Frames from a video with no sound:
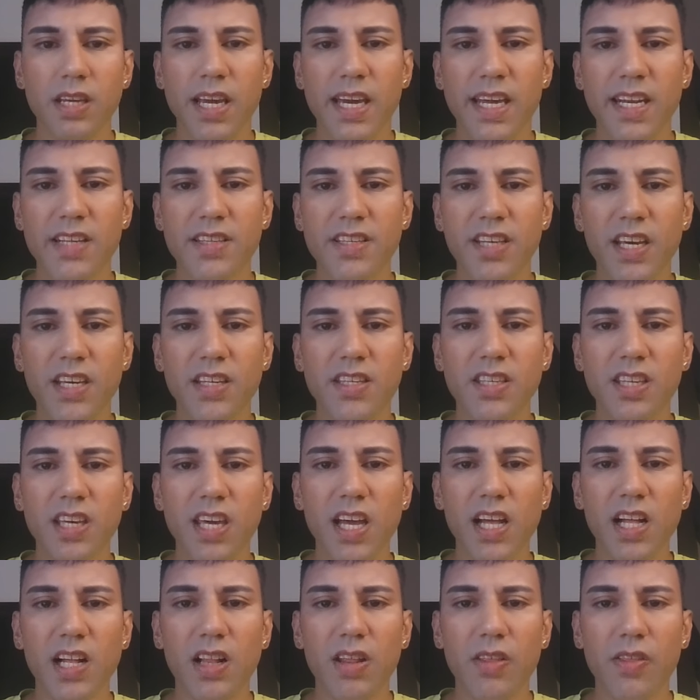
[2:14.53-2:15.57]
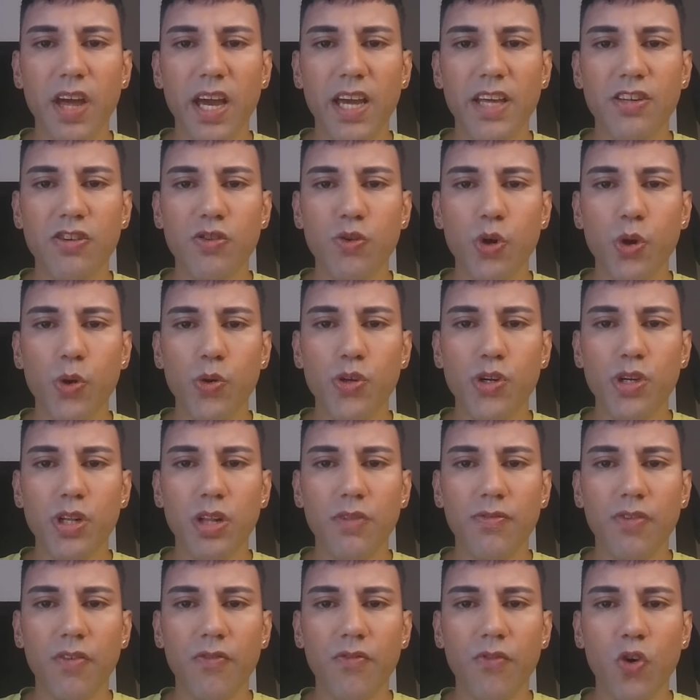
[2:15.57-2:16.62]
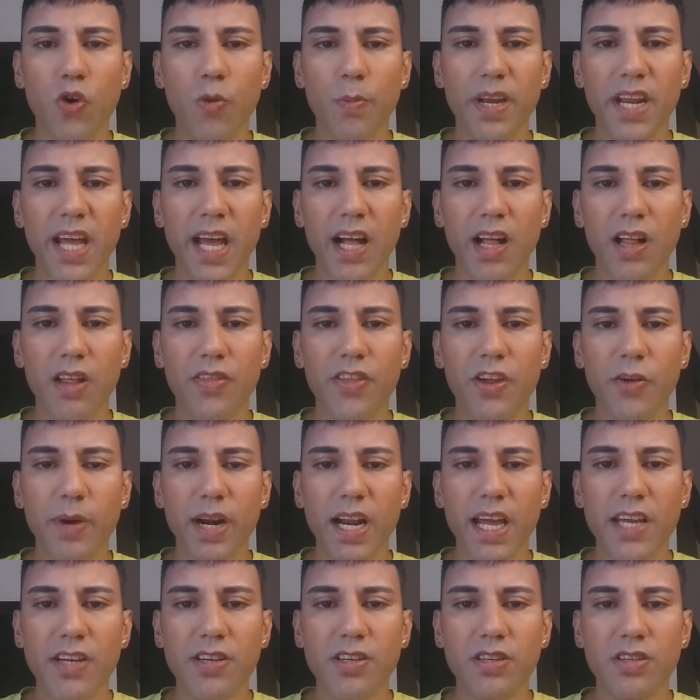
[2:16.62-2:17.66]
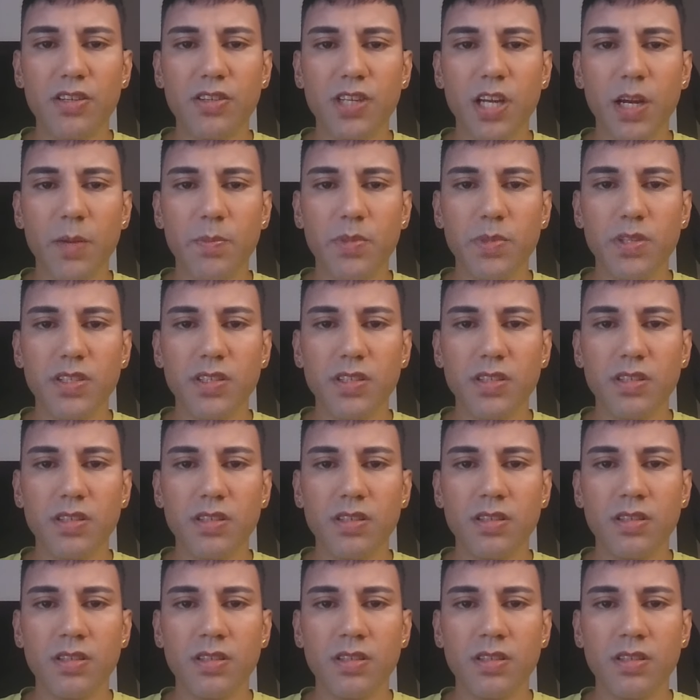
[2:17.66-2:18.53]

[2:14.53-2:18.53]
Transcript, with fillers: It is a skill that is crucial for forming healthy relationships.